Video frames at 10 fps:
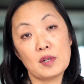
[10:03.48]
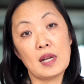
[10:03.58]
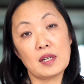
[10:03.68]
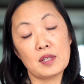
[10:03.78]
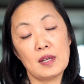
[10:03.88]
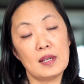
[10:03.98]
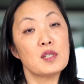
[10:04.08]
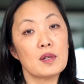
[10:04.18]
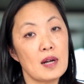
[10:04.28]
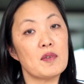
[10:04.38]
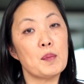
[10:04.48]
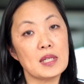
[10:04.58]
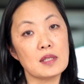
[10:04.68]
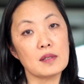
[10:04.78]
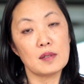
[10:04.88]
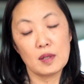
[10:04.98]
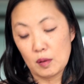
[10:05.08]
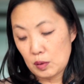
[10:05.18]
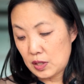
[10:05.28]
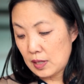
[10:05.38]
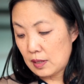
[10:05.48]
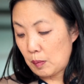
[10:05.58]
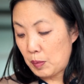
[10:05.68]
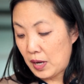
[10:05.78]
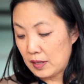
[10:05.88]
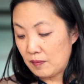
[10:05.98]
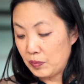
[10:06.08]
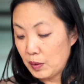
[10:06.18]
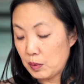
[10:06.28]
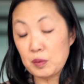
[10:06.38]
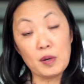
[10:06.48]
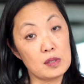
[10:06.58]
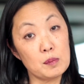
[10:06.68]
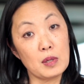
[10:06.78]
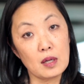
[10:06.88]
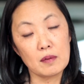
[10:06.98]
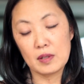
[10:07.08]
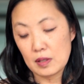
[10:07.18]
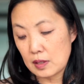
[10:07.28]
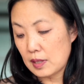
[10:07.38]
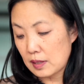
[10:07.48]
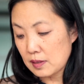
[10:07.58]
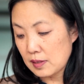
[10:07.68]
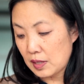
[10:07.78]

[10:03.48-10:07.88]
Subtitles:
intergovernmental negotiating body, which will also be covered in the next